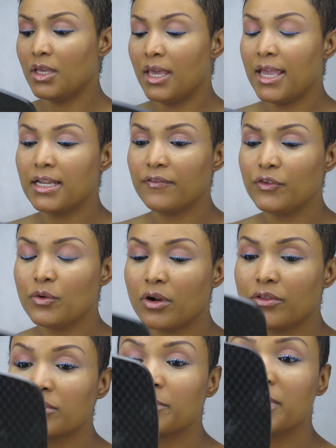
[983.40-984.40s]
And if you are
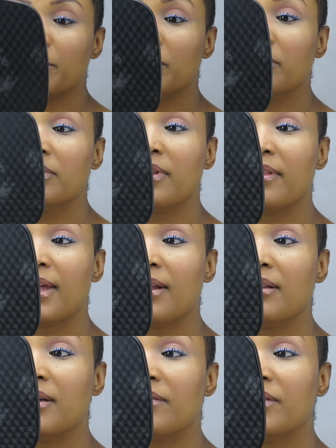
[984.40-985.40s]
those people that
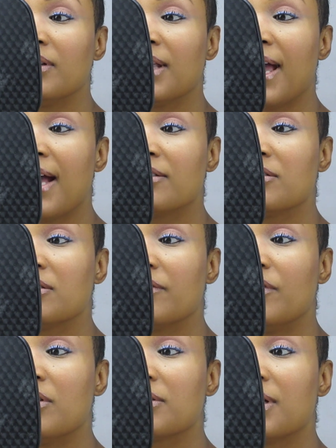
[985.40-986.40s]
love the lashes, the
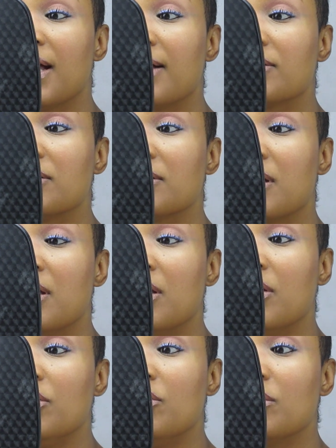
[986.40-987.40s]
false lashes,
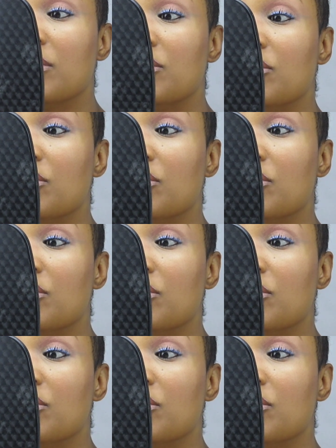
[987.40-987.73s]
you can